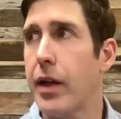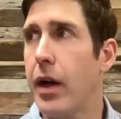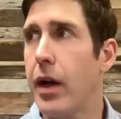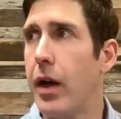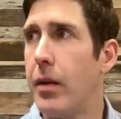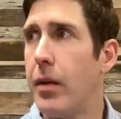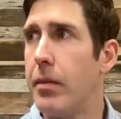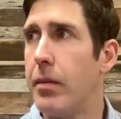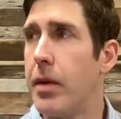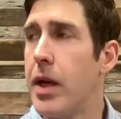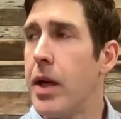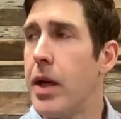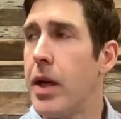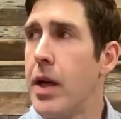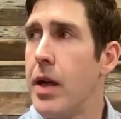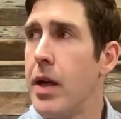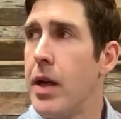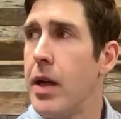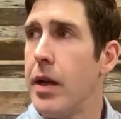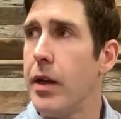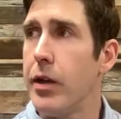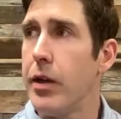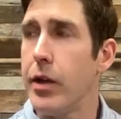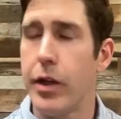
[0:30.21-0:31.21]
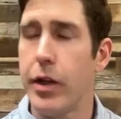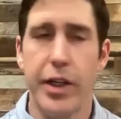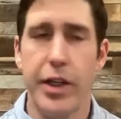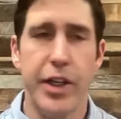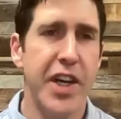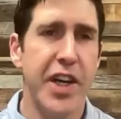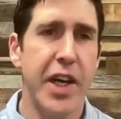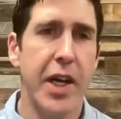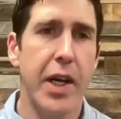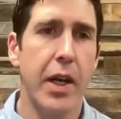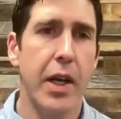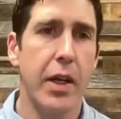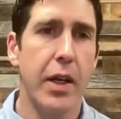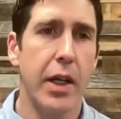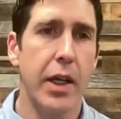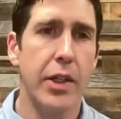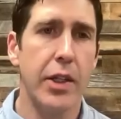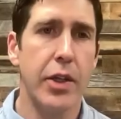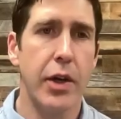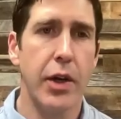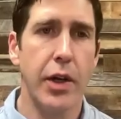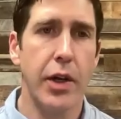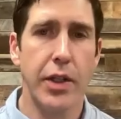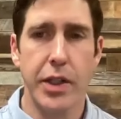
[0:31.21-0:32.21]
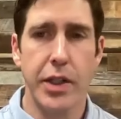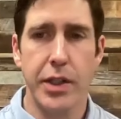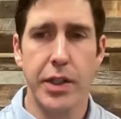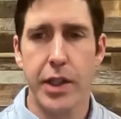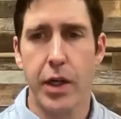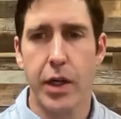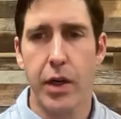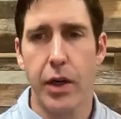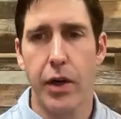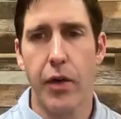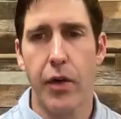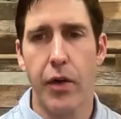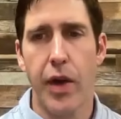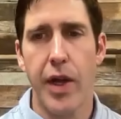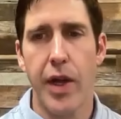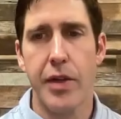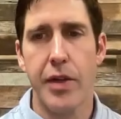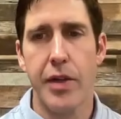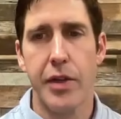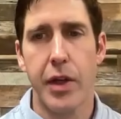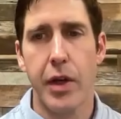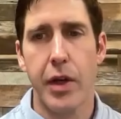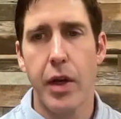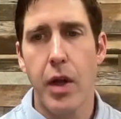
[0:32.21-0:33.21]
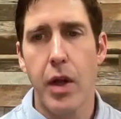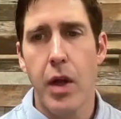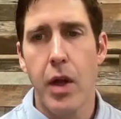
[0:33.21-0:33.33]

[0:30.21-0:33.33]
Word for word: Um, just eating cholesterol doesn't necessarily raise it.